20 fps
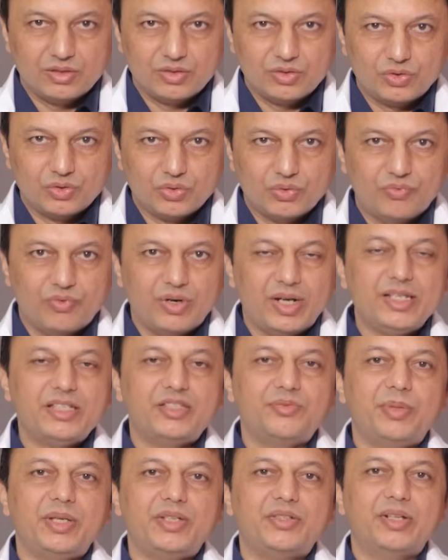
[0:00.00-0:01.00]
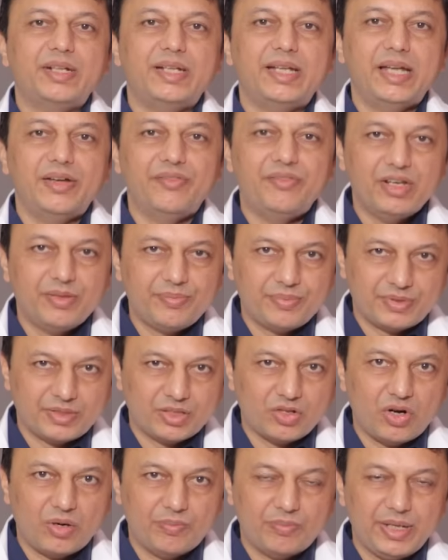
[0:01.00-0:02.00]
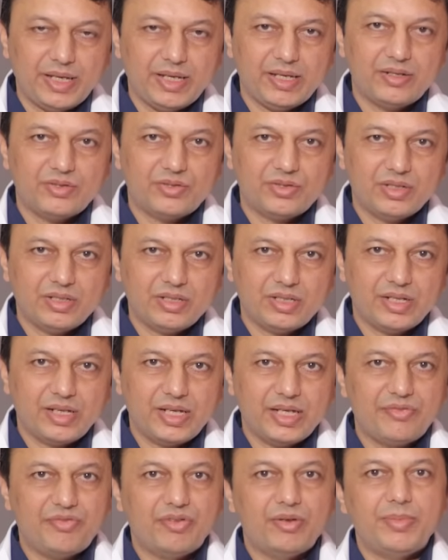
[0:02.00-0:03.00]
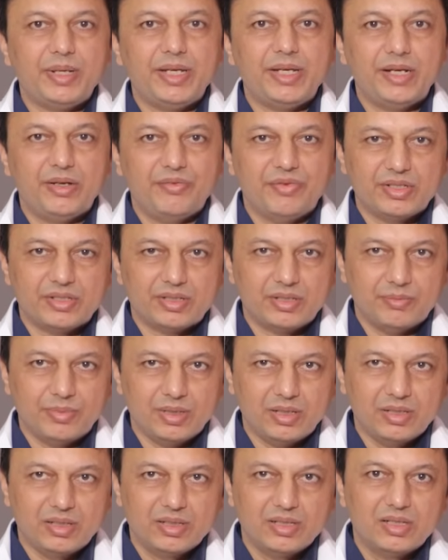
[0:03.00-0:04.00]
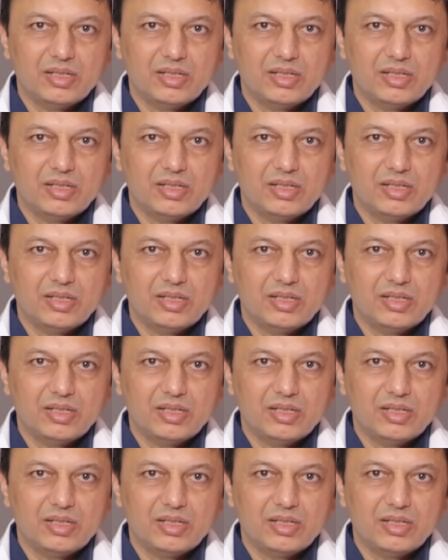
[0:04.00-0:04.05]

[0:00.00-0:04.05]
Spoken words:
So once patient develops complications, it will be irreversible.